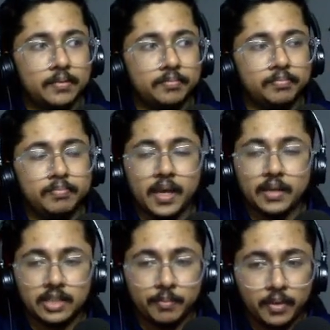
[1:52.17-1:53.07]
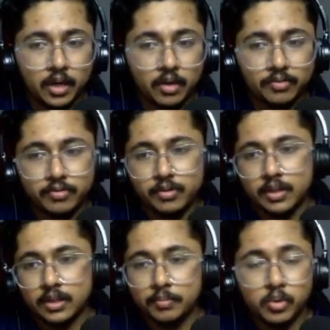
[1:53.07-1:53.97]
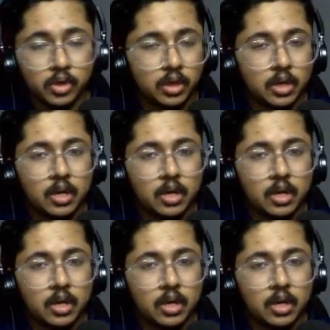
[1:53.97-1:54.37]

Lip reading: make a summary of the book,